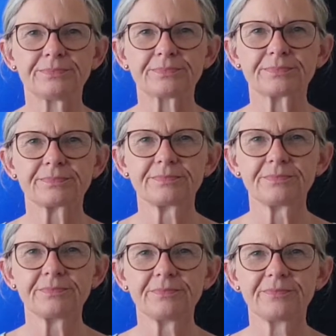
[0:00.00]

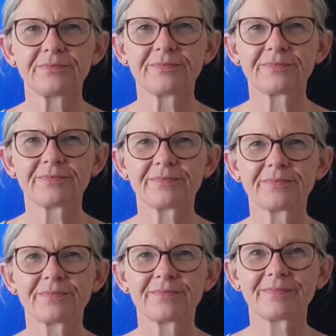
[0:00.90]

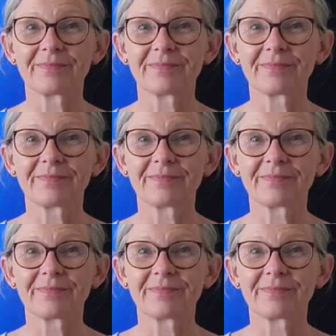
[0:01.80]
(no one is talking)